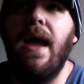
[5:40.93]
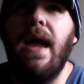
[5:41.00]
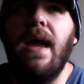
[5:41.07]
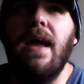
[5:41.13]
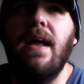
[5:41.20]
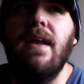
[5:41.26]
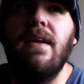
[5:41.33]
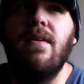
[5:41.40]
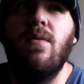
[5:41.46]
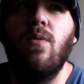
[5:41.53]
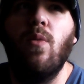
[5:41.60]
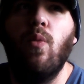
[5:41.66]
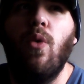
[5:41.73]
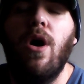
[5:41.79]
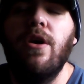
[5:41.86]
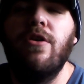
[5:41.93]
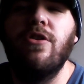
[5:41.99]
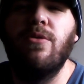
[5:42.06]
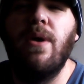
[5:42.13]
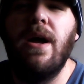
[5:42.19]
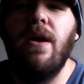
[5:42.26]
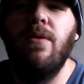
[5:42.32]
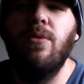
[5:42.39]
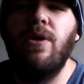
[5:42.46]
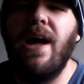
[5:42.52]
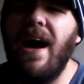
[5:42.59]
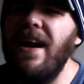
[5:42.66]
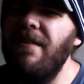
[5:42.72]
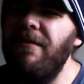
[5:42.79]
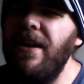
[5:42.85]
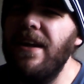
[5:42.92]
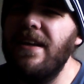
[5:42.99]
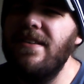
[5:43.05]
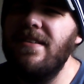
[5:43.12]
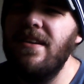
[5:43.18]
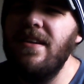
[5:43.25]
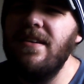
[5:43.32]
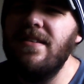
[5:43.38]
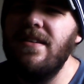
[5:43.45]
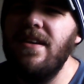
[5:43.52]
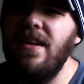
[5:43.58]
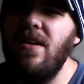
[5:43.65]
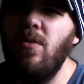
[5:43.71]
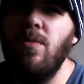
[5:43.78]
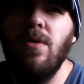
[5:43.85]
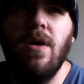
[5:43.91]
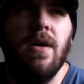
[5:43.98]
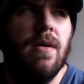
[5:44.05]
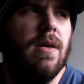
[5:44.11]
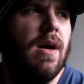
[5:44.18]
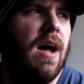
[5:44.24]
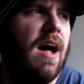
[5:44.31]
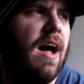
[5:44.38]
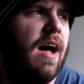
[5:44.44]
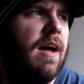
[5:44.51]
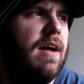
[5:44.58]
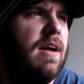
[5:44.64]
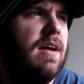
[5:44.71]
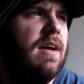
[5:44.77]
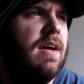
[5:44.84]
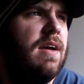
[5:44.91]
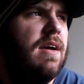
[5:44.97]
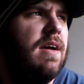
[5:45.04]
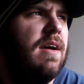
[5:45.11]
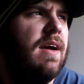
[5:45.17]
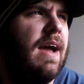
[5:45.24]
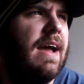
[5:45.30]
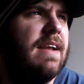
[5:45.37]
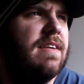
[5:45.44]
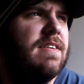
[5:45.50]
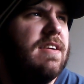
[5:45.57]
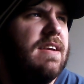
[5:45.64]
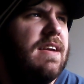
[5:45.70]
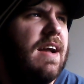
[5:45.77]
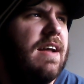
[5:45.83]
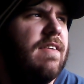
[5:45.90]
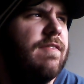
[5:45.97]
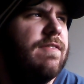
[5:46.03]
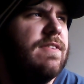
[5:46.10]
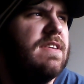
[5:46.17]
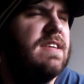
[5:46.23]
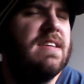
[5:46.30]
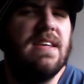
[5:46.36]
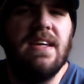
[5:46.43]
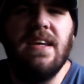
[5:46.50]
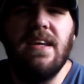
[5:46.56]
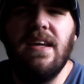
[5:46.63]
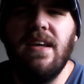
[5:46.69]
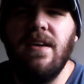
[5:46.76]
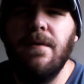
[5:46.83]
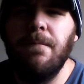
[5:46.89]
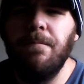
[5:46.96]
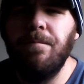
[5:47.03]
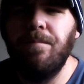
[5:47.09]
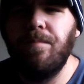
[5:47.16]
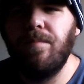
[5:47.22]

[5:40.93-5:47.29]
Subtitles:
and wanders around, kind of like Insidious did, uh, and she can kind of see